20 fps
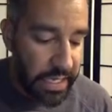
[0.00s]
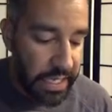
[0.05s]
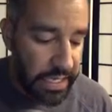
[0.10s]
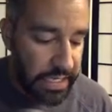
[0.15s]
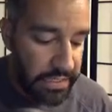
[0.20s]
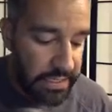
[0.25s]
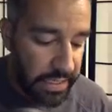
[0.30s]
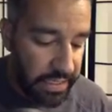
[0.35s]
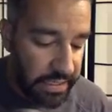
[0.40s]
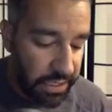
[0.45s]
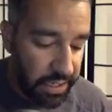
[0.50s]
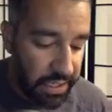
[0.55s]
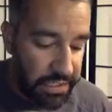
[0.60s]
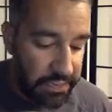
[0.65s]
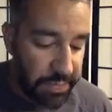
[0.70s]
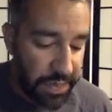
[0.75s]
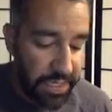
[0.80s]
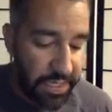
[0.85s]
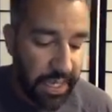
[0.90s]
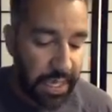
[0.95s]
is that there has
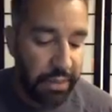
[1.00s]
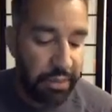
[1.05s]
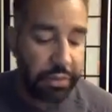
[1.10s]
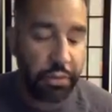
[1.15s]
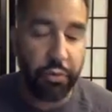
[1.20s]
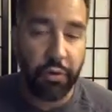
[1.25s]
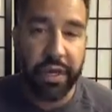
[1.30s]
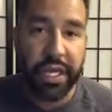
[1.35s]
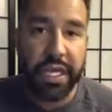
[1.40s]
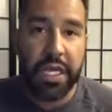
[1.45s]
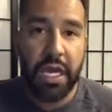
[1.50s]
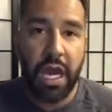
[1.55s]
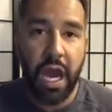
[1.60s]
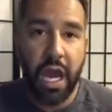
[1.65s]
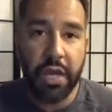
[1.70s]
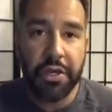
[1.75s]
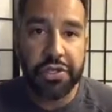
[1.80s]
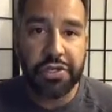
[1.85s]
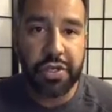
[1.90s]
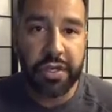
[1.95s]
been a
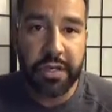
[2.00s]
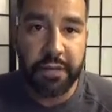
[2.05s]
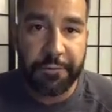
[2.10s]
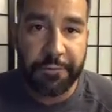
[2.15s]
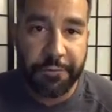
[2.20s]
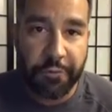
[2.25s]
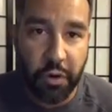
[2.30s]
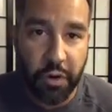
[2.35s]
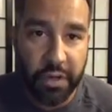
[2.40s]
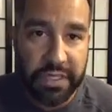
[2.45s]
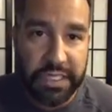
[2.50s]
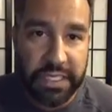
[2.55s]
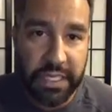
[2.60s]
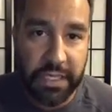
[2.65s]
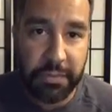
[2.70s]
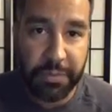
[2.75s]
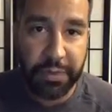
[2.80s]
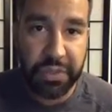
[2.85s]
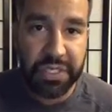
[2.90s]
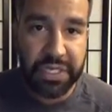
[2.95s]

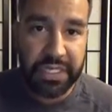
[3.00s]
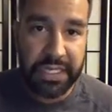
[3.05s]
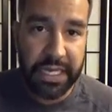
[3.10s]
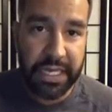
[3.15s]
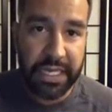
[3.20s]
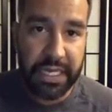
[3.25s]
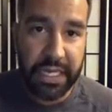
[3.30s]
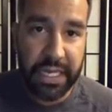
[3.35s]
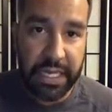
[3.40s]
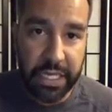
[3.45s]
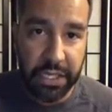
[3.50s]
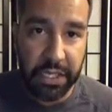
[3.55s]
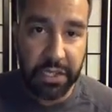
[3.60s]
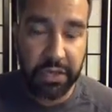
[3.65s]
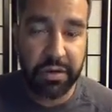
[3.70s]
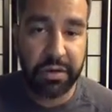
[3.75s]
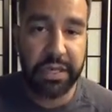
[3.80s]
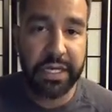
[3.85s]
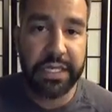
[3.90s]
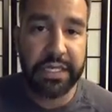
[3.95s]
314%
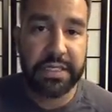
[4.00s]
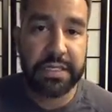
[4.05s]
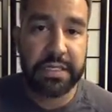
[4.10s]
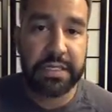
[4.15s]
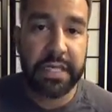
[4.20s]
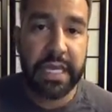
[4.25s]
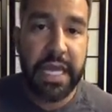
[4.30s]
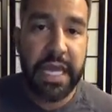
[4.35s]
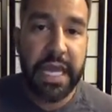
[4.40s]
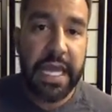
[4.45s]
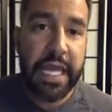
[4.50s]
increase